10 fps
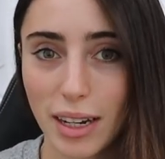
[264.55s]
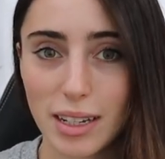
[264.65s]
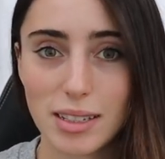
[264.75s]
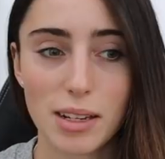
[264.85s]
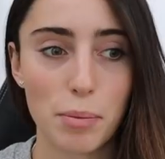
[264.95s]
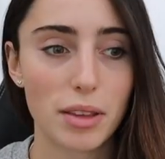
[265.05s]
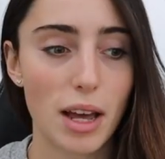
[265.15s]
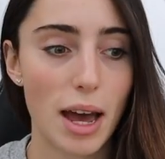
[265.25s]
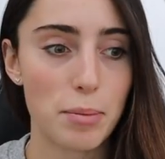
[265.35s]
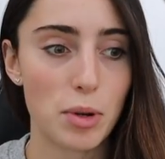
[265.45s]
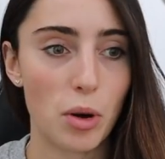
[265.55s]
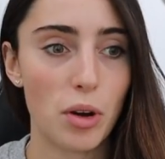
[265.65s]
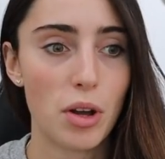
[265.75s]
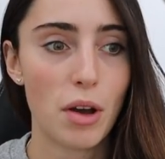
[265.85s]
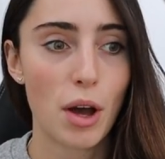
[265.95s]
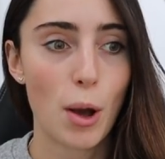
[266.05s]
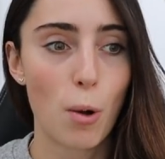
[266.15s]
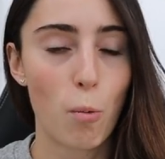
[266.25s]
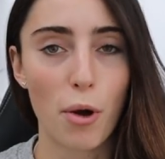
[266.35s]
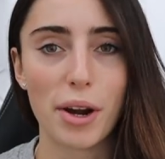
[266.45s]
Like it's something that I'm not
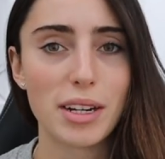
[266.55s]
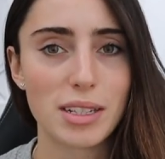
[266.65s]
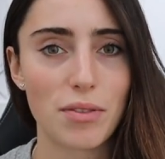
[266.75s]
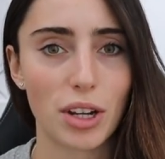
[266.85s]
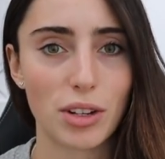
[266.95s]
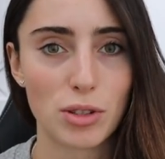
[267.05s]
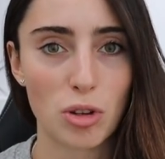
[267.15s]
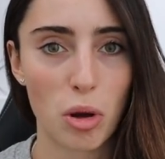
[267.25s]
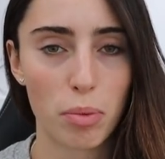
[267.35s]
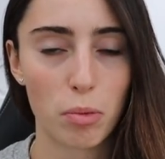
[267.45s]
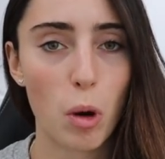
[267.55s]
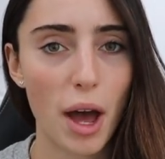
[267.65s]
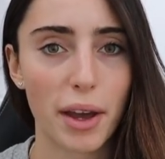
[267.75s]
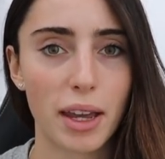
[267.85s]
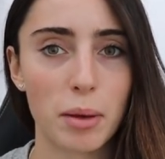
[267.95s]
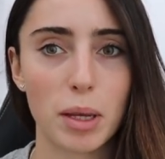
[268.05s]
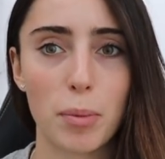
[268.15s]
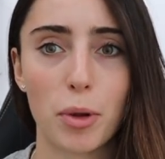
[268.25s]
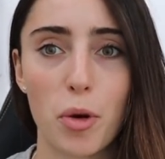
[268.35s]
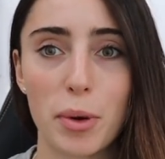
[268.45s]
worried is ever going to stop working.
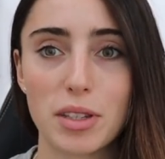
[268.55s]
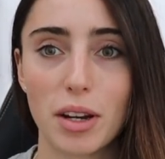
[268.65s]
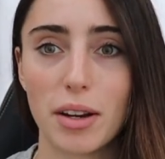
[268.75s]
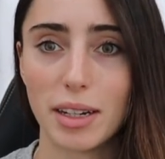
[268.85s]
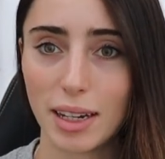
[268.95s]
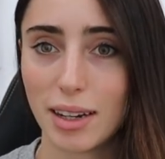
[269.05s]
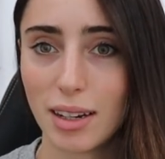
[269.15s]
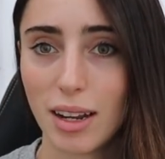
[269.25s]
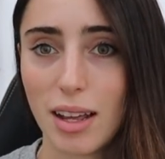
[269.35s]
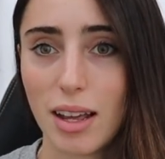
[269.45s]
People are always going to need